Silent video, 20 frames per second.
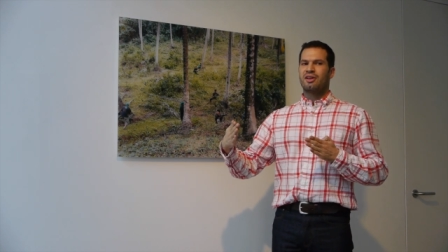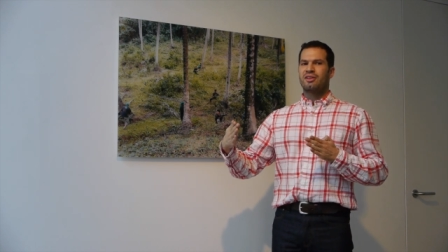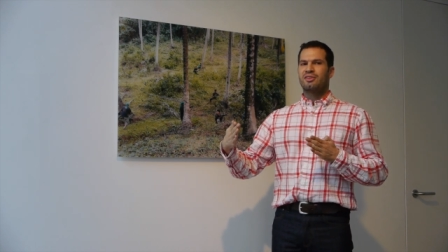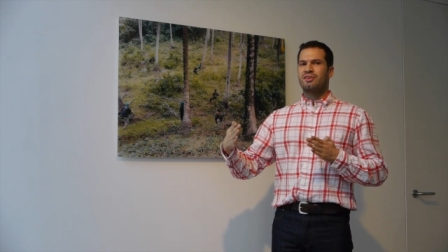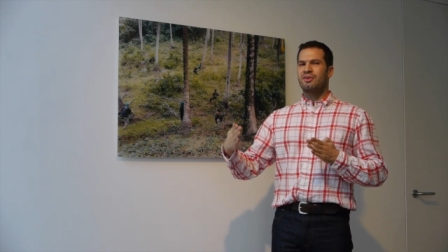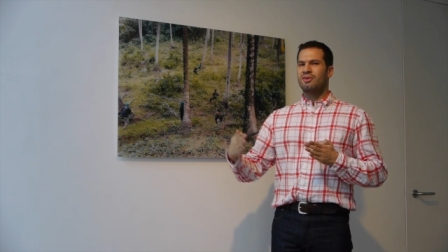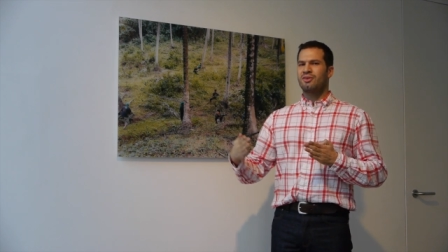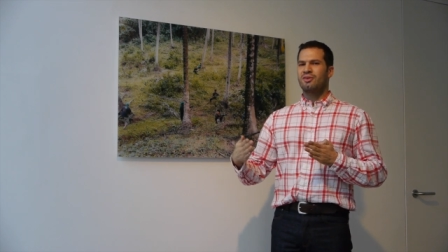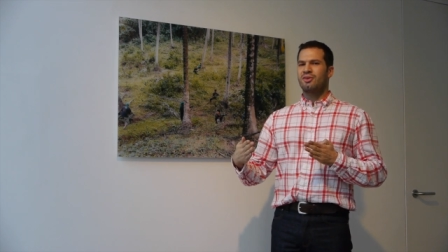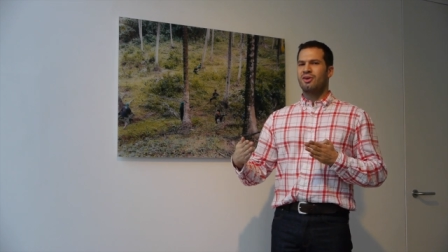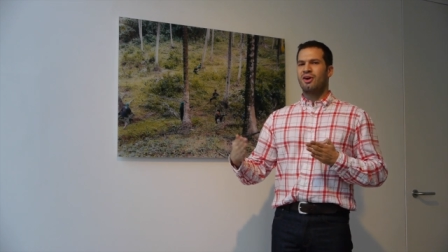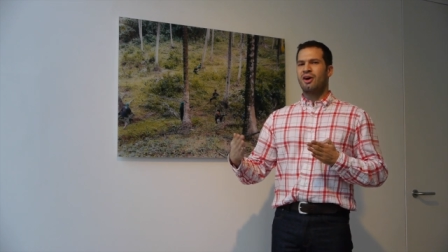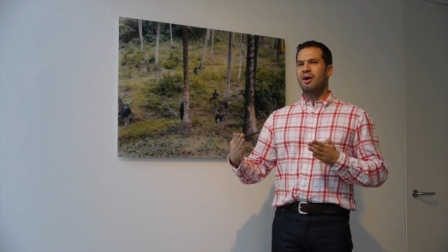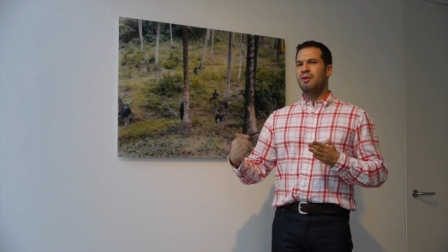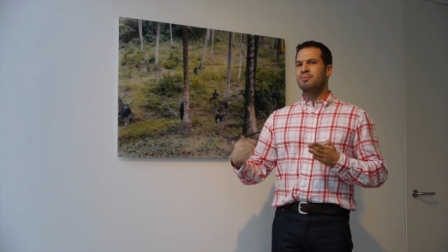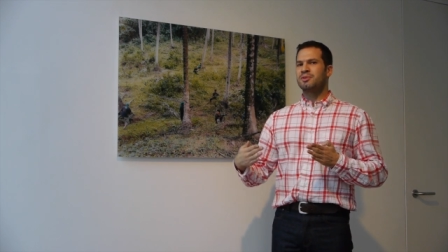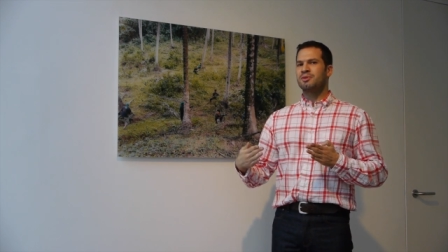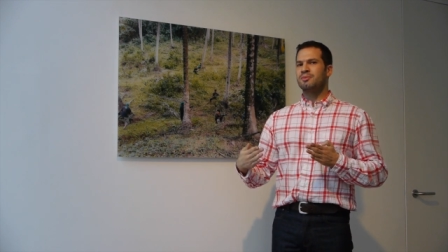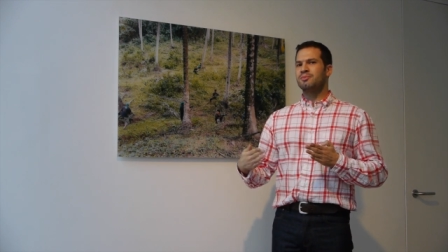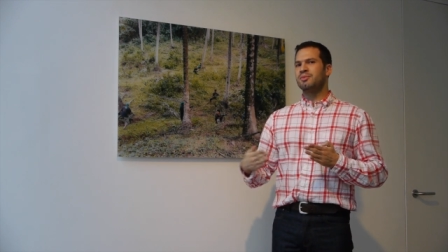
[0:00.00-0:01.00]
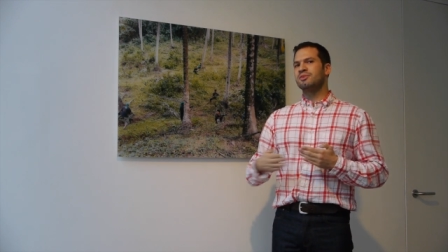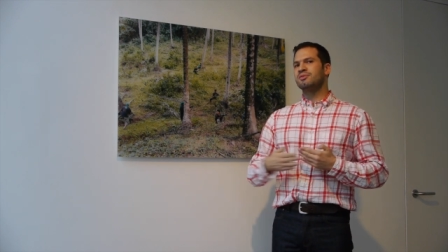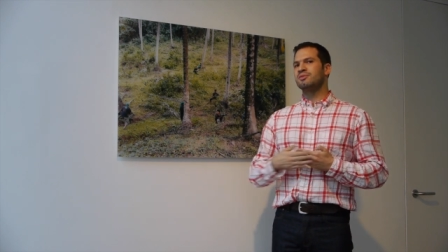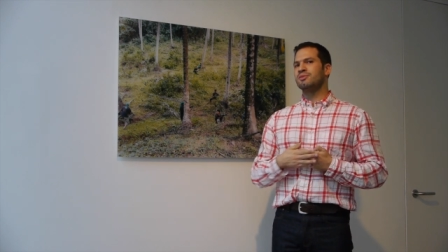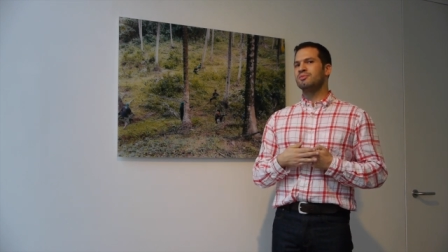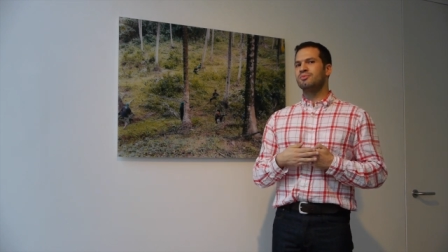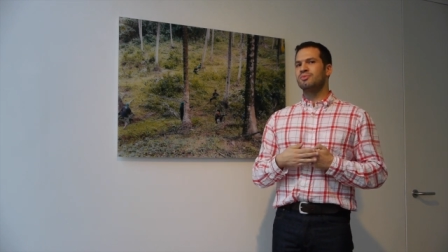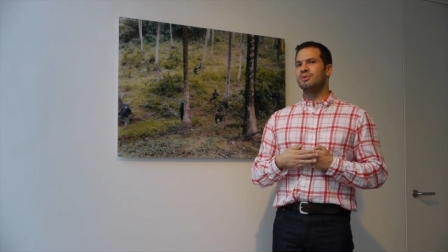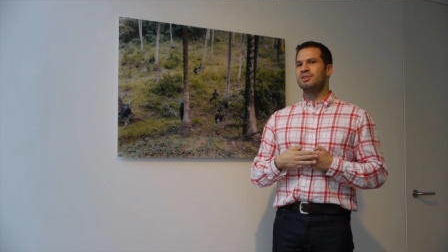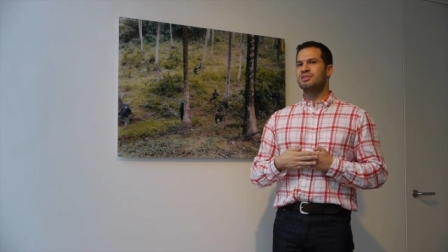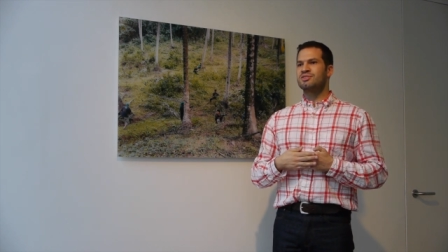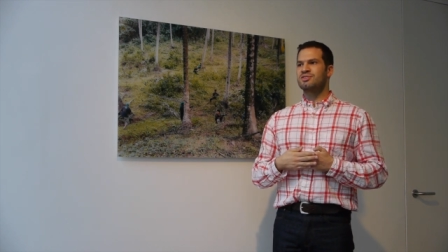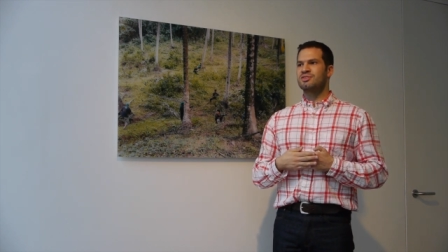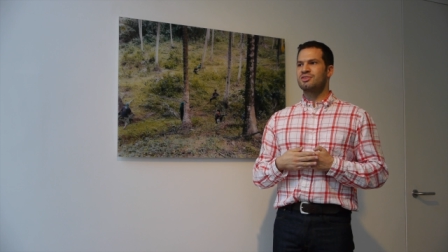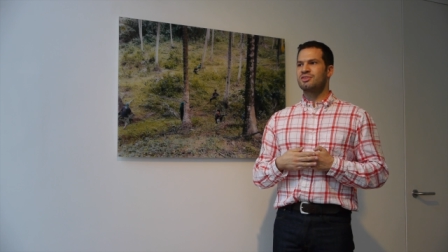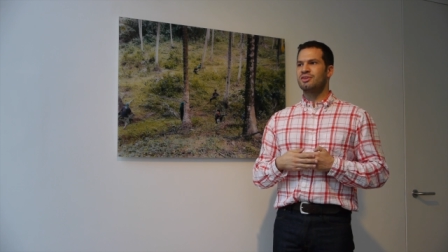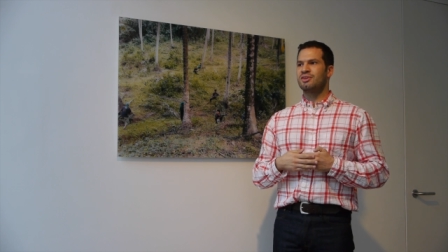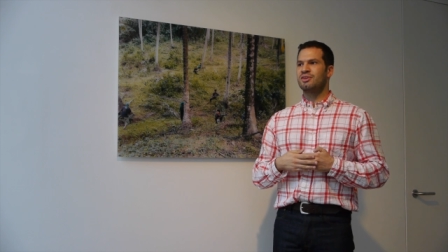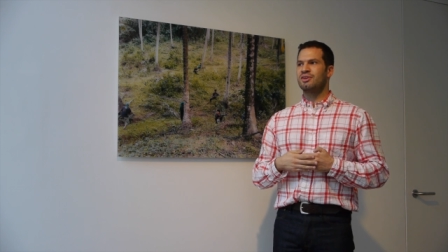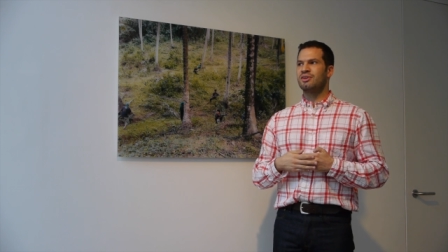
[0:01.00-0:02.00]
their optimism,
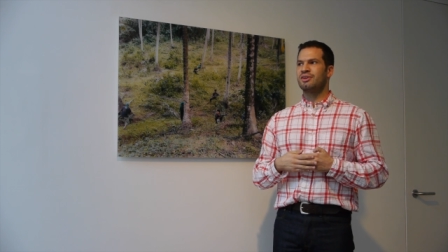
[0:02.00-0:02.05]
which,